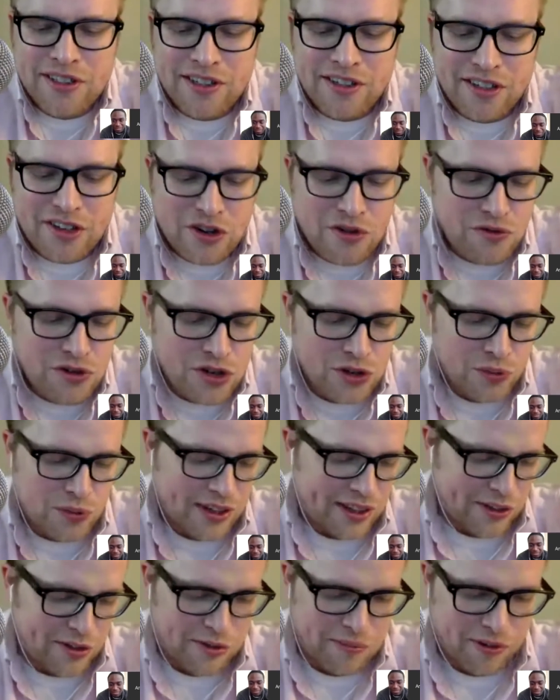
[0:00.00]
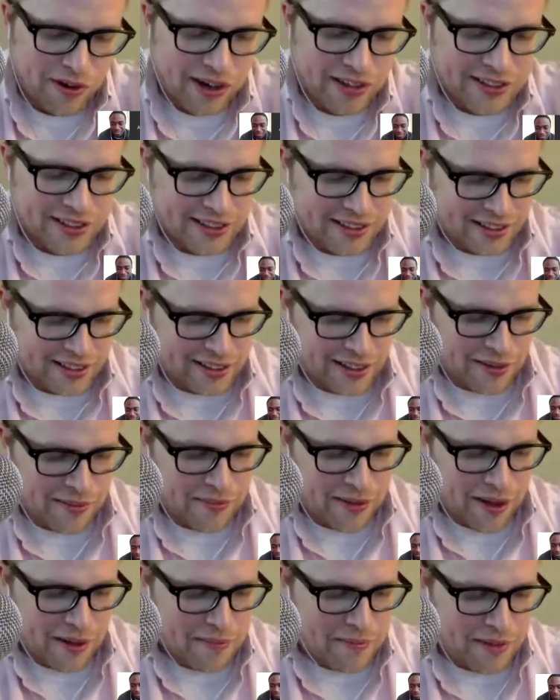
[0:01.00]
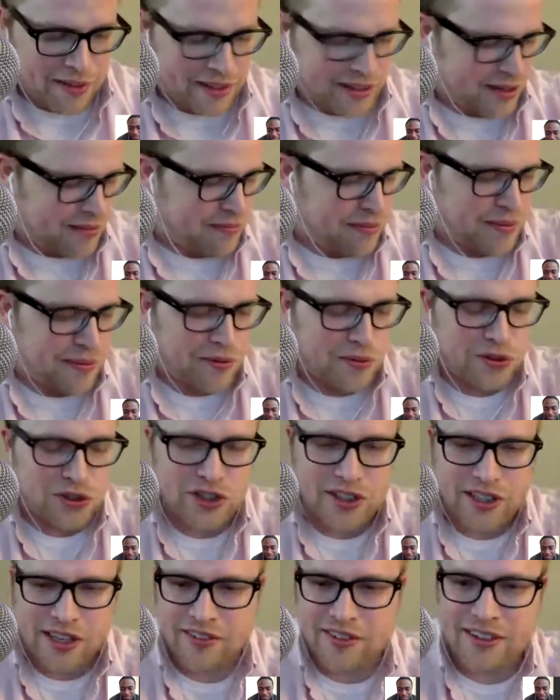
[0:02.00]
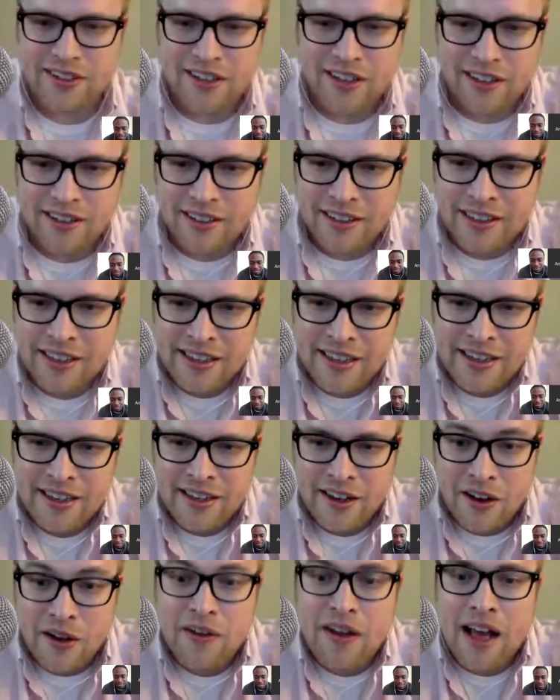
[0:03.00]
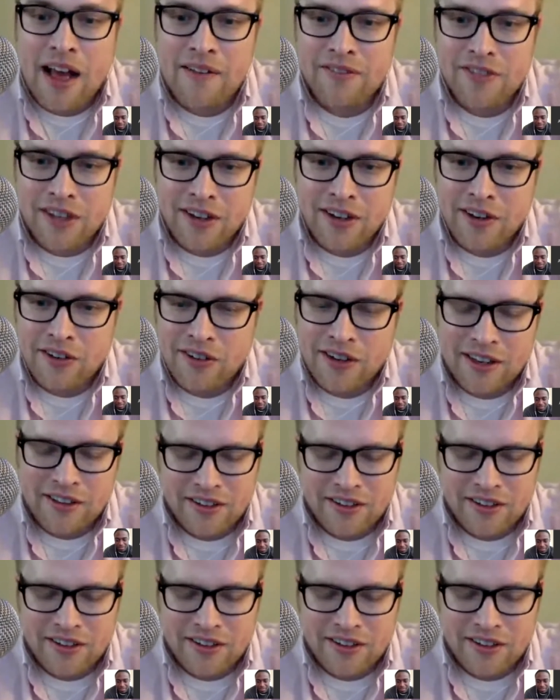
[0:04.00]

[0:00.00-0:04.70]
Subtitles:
like you just went through a process that I bet some people wish they would have done already.